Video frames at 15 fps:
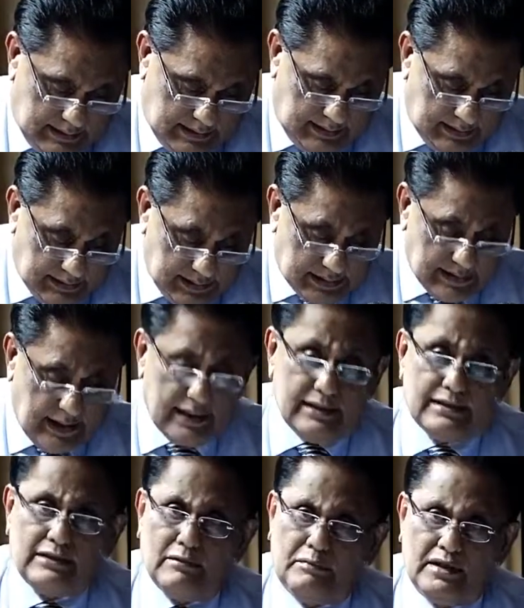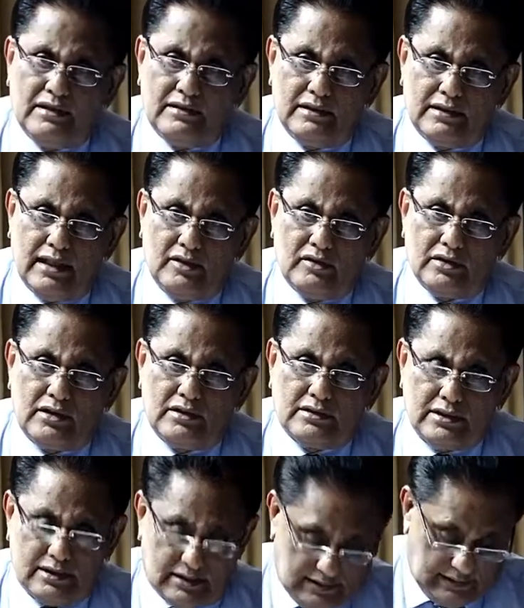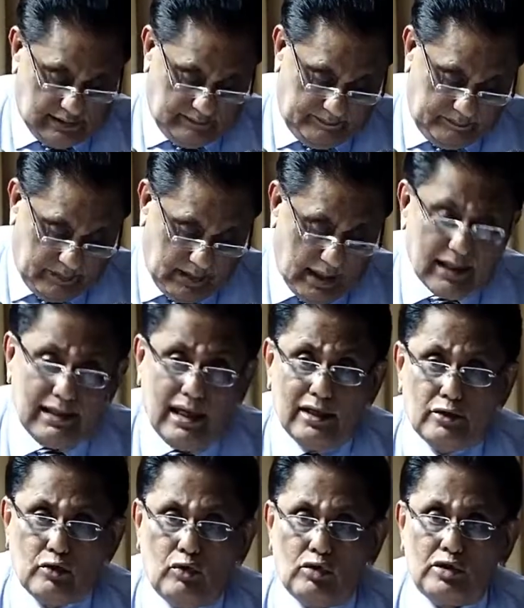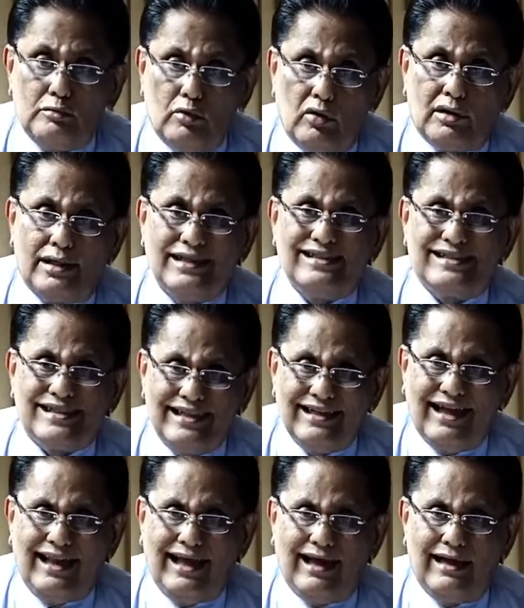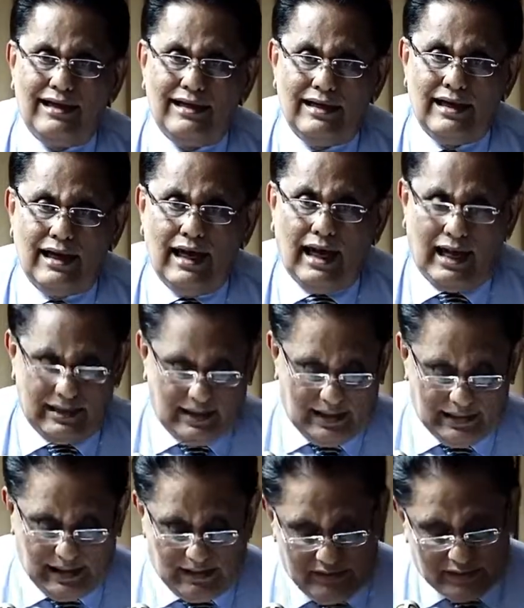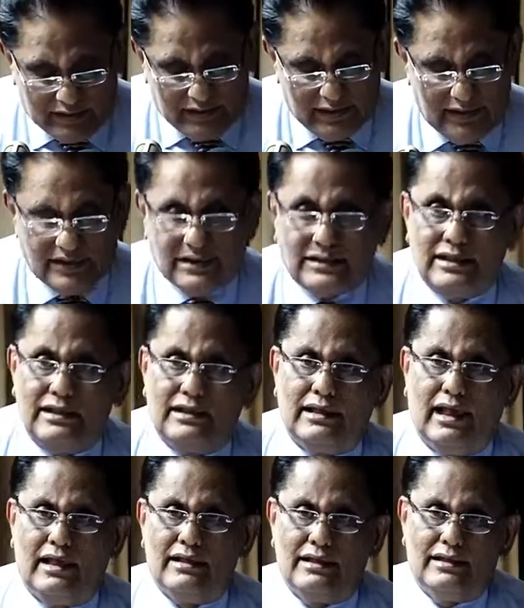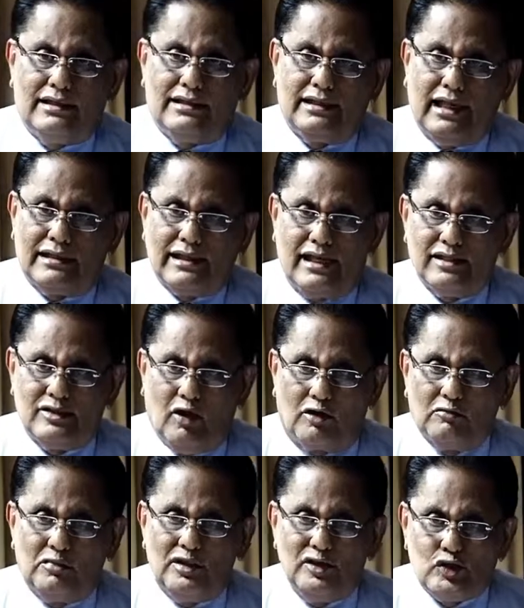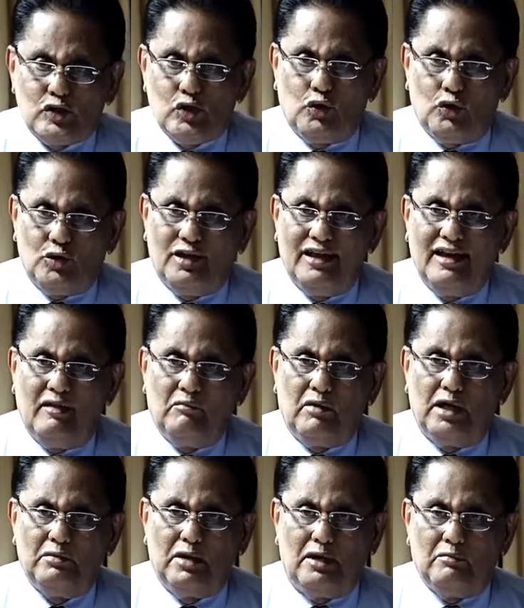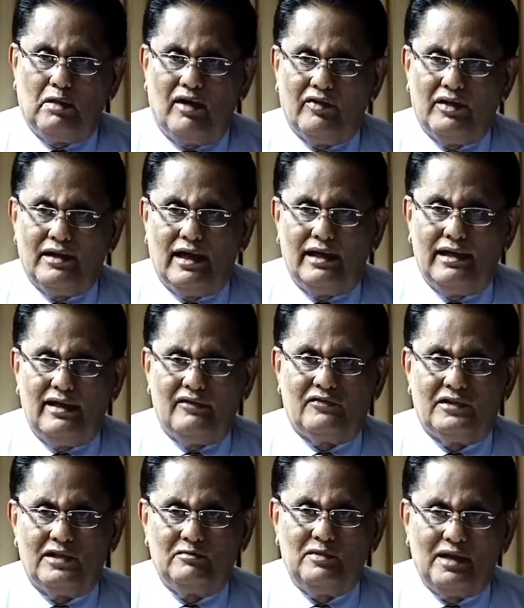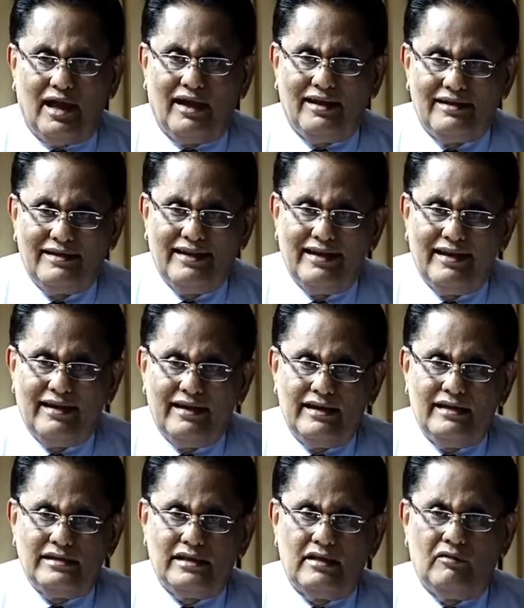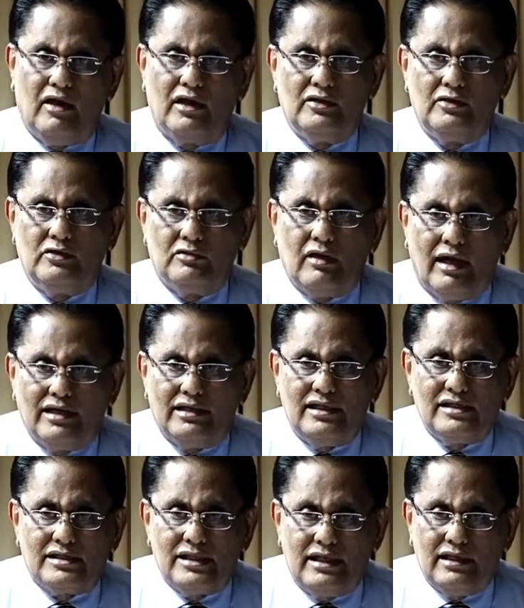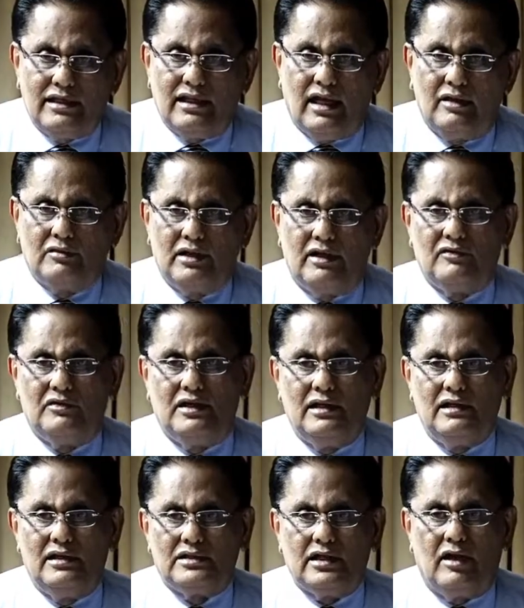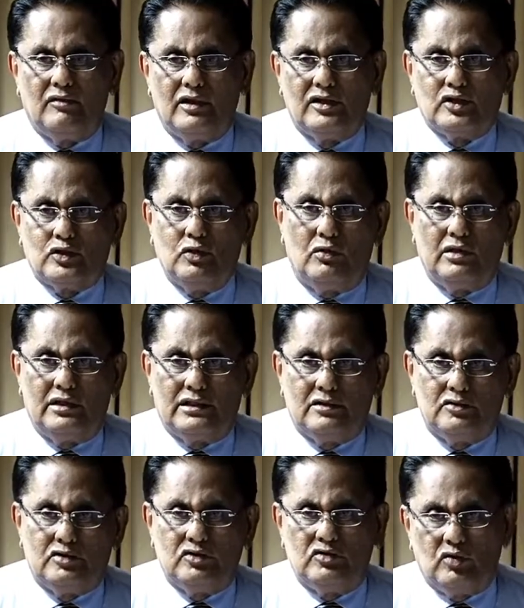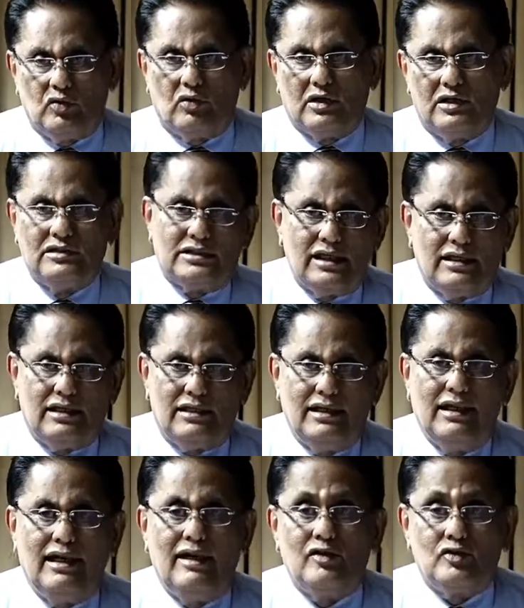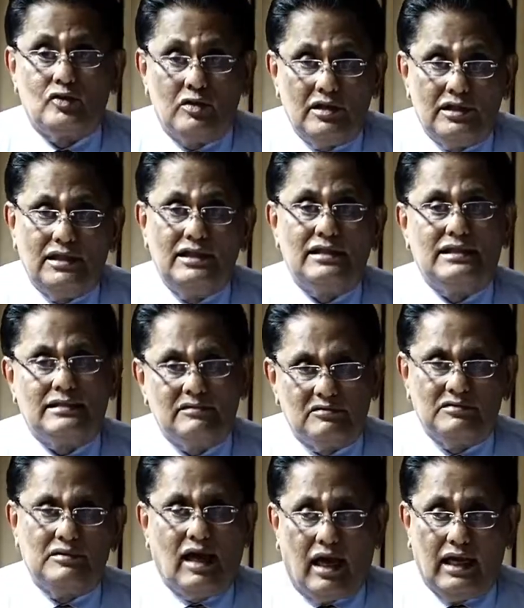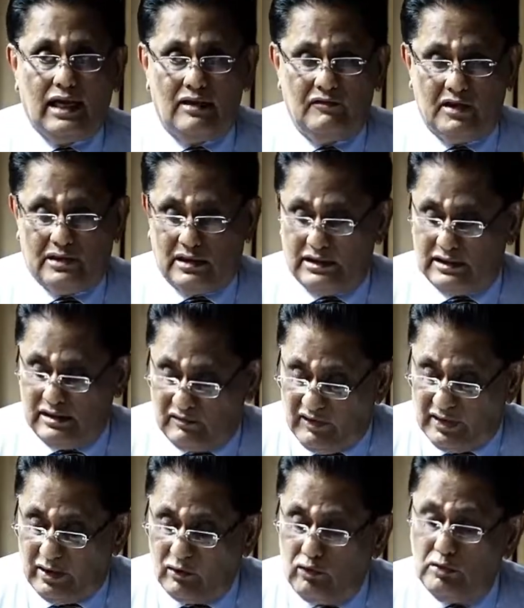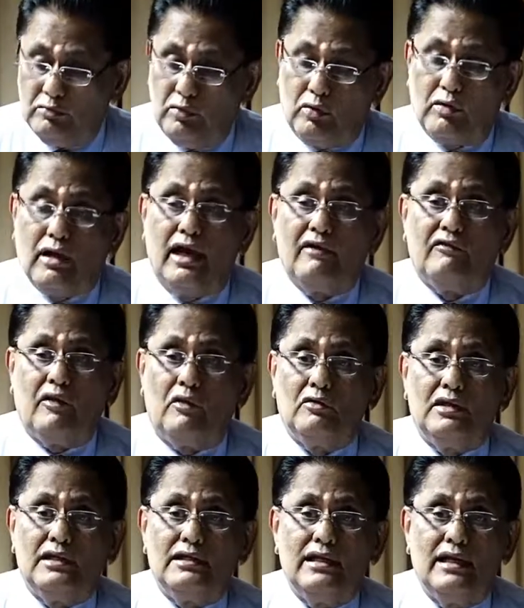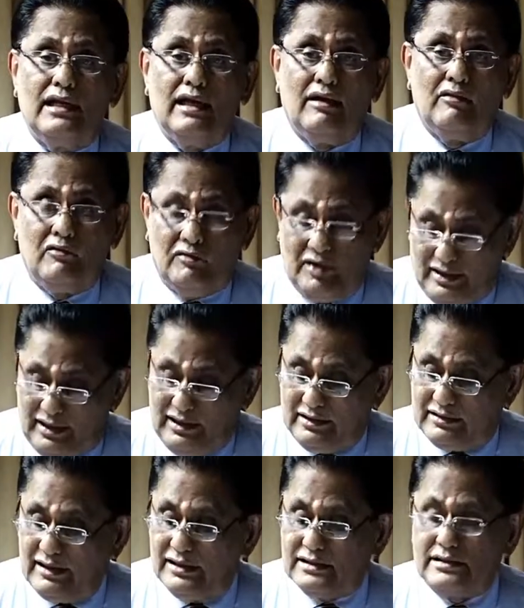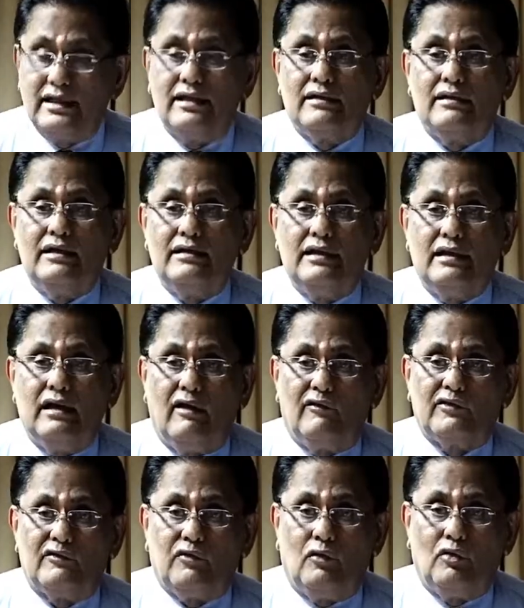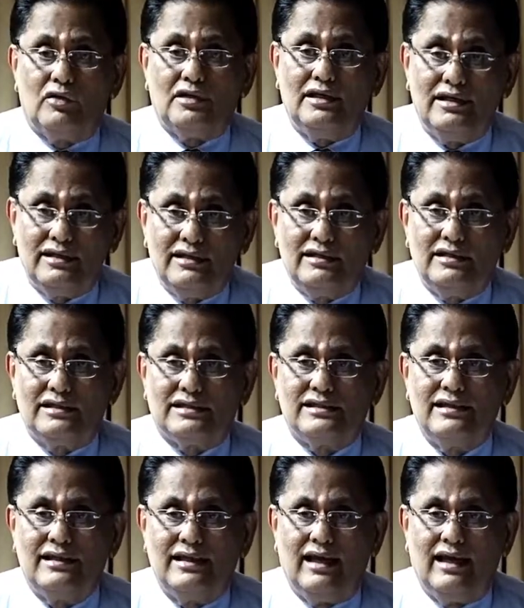criticized the presidential system, and I wrote a book in Sinhala, and I have it here still, and it has not been sold by my mother. I left it behind. He said, why did you write in Sinhala? I would have English, I would have sold it. You wrote in Sinhala. So it is, I have it. It's a very good book. I found it very interesting reading after 40 years